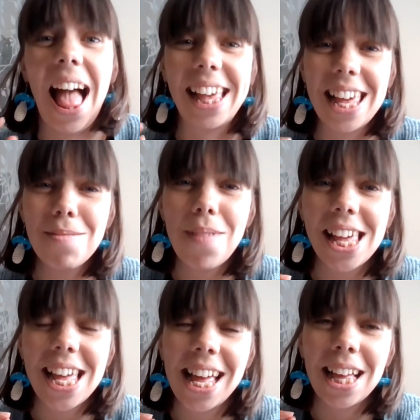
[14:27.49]
I keep
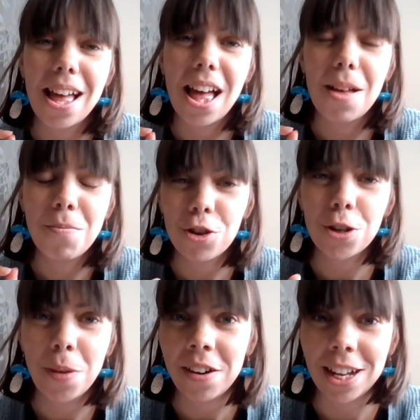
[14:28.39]
making
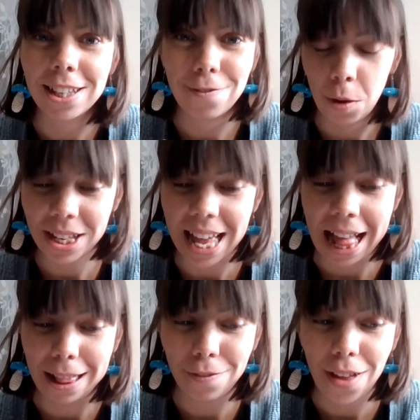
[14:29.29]
mushroom earrings for
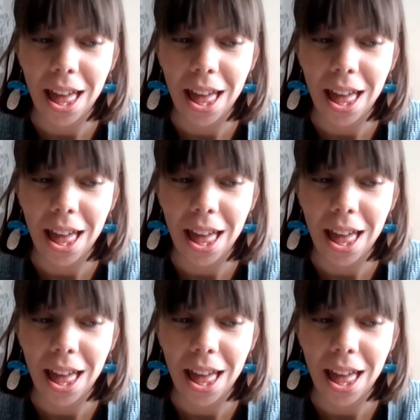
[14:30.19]
myself,